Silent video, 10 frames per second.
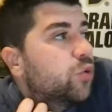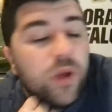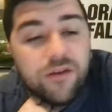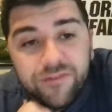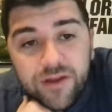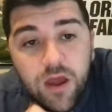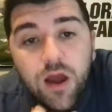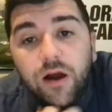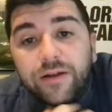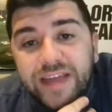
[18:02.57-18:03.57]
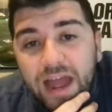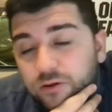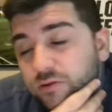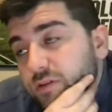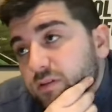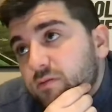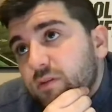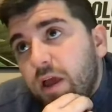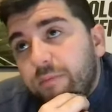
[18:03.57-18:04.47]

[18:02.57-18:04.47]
to whiff on tackles.